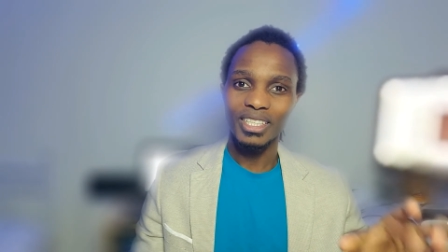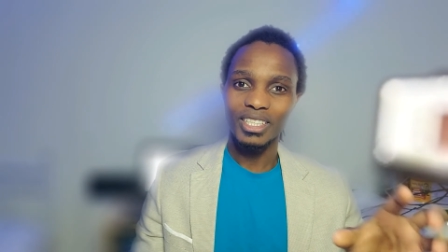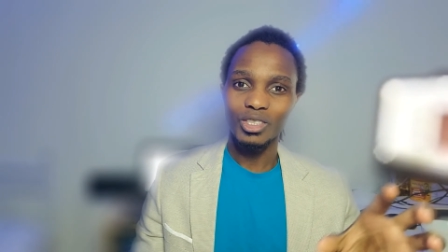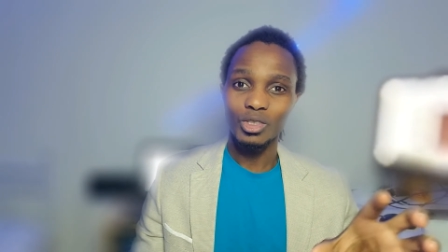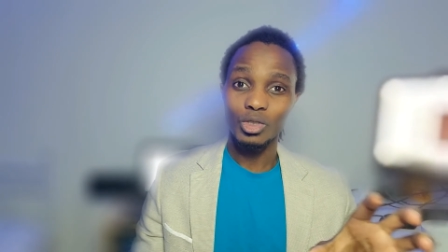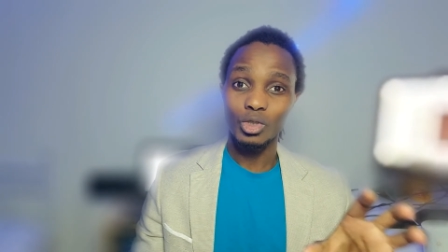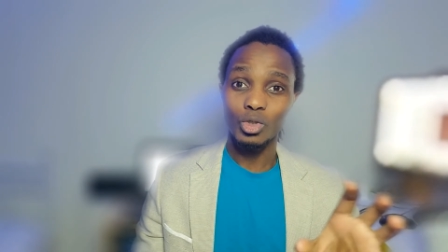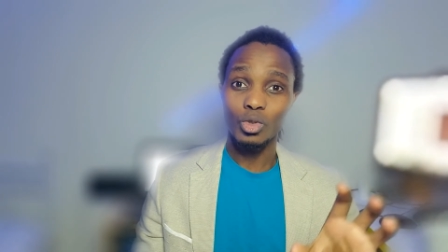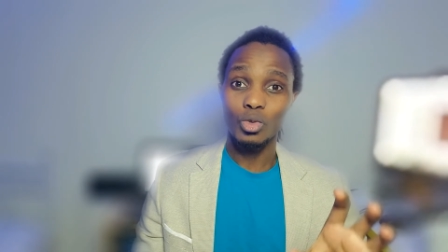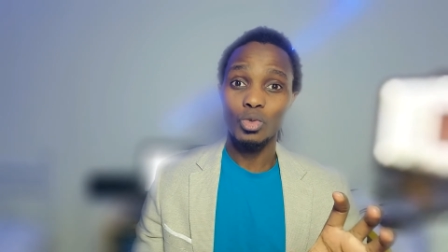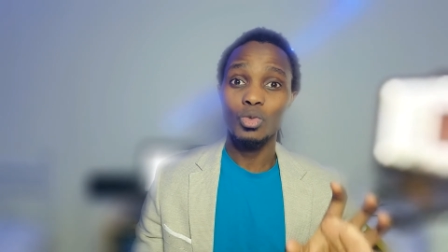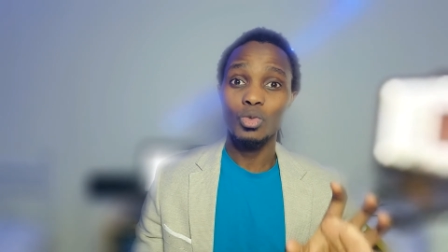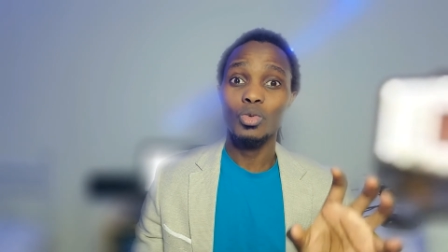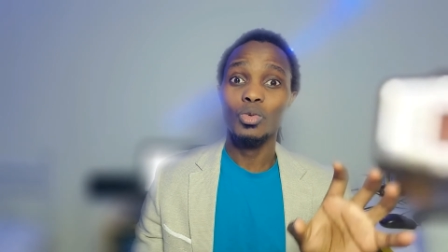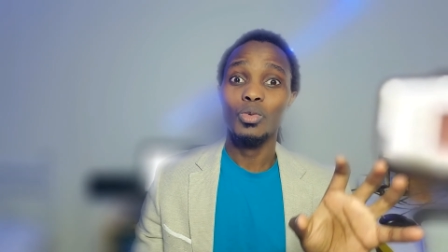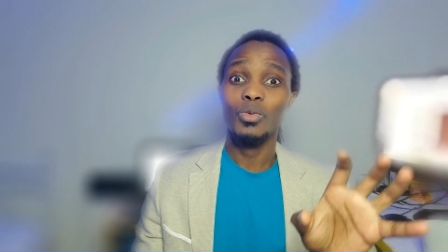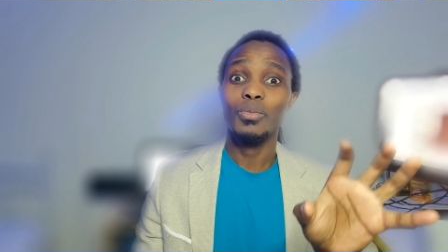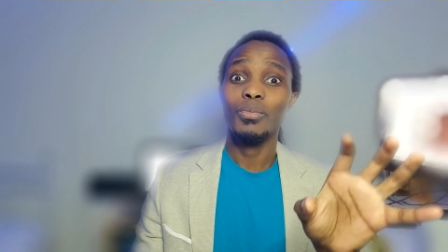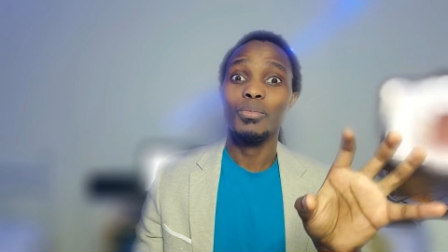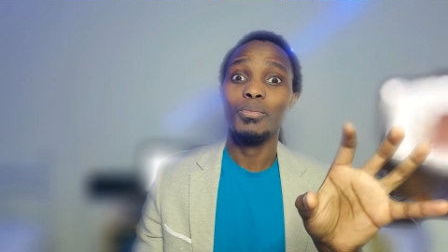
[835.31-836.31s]
to
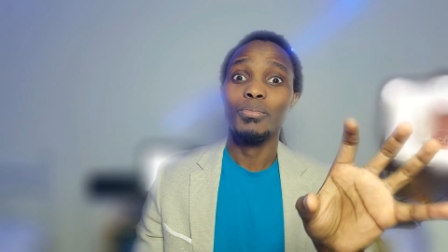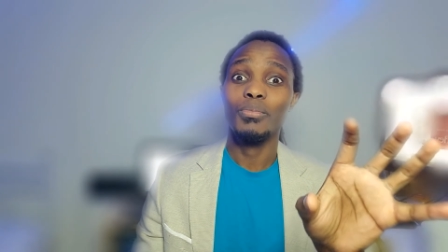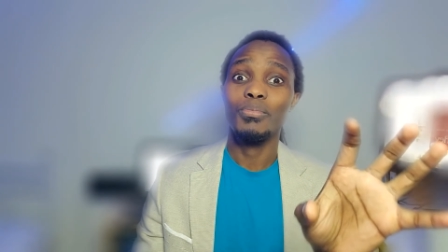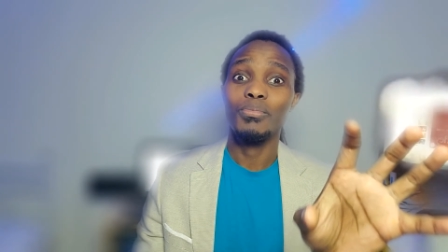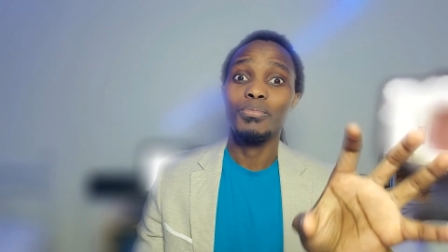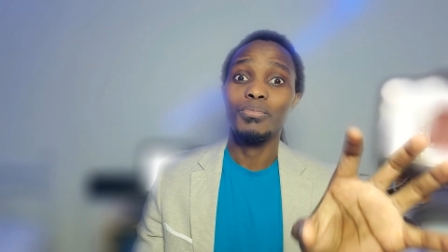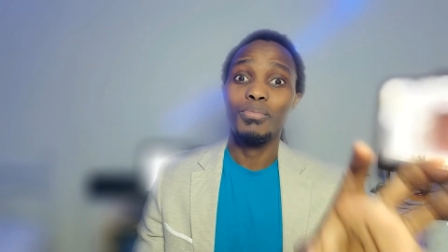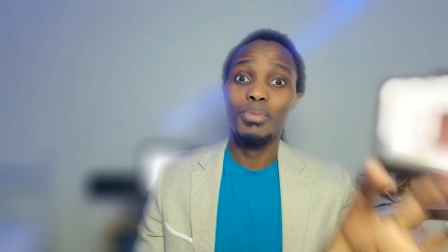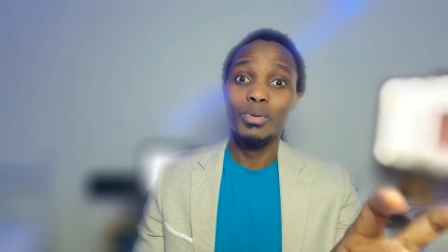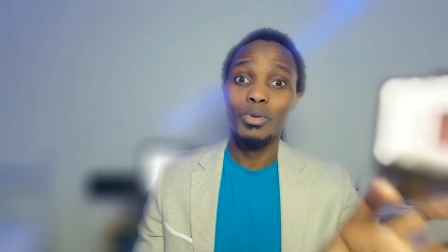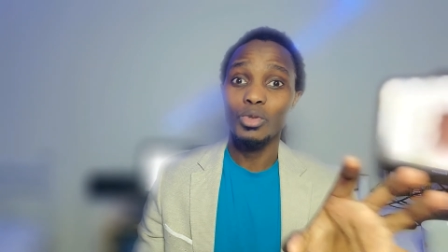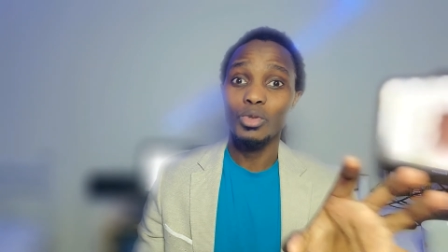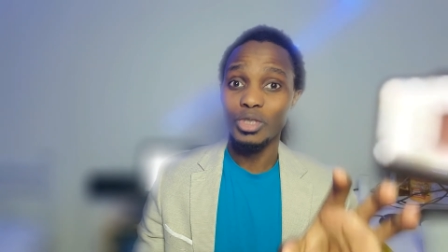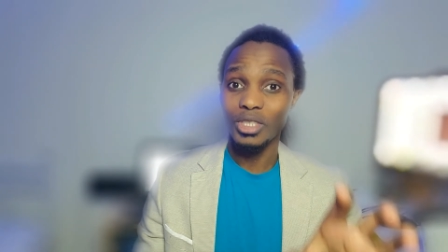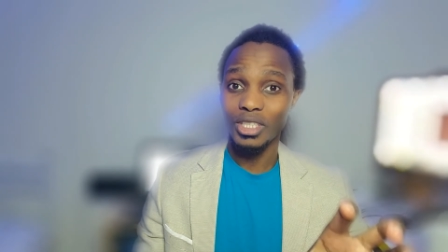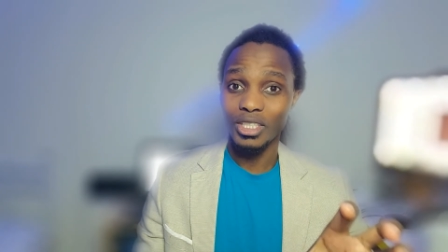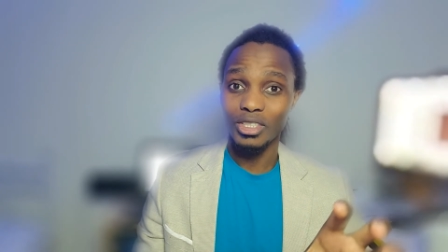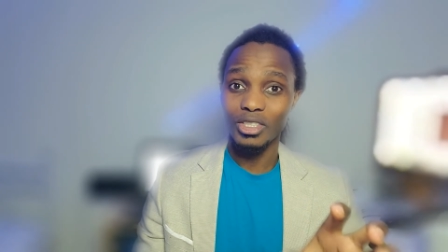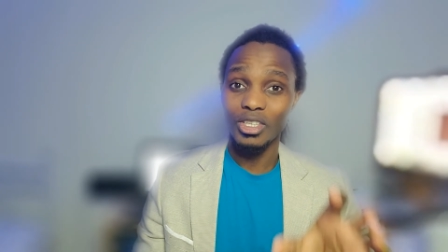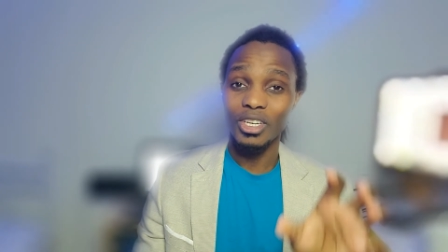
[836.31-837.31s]
push
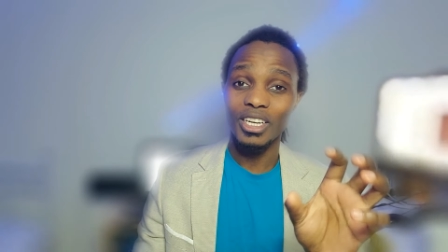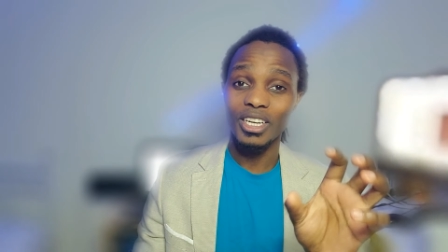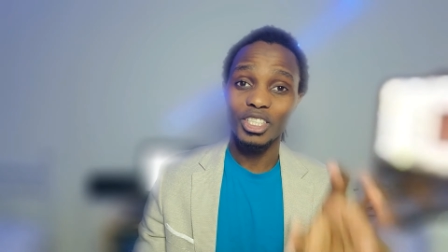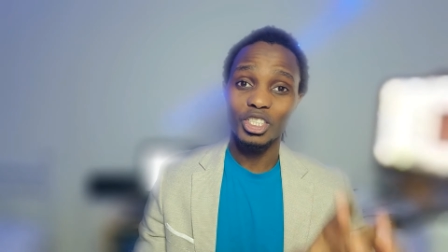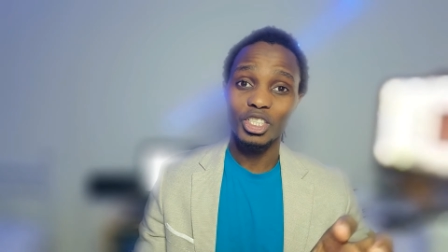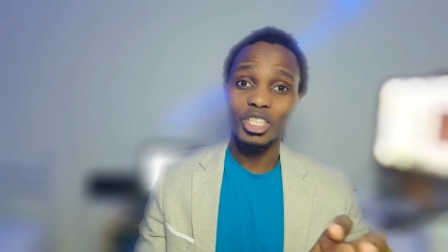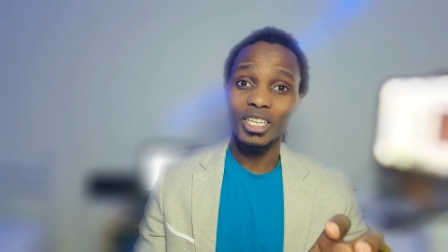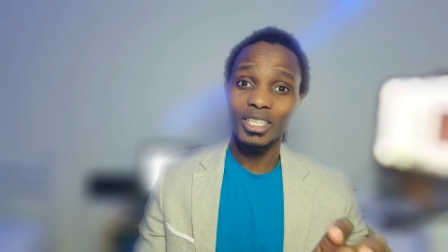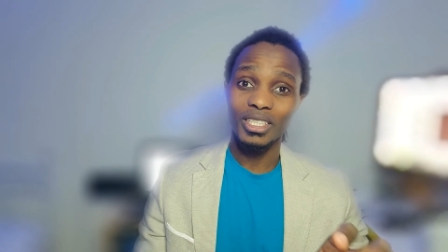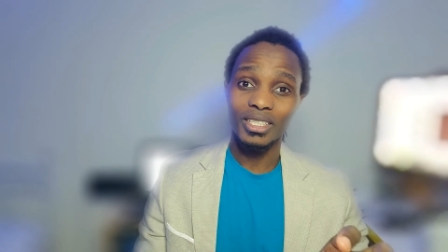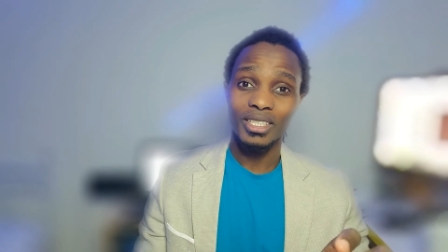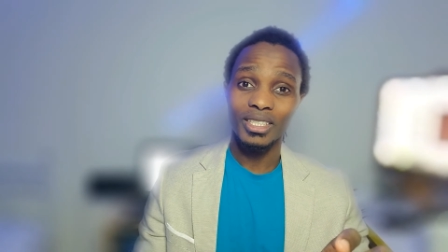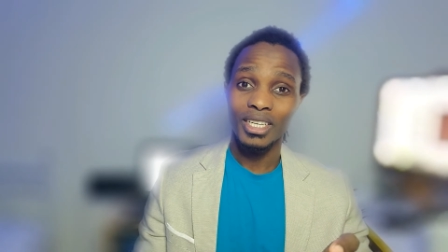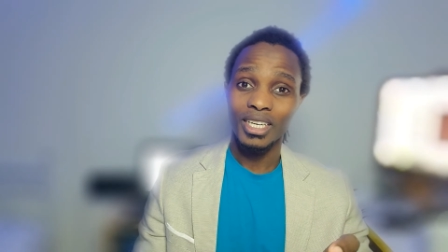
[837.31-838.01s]
a certain agenda.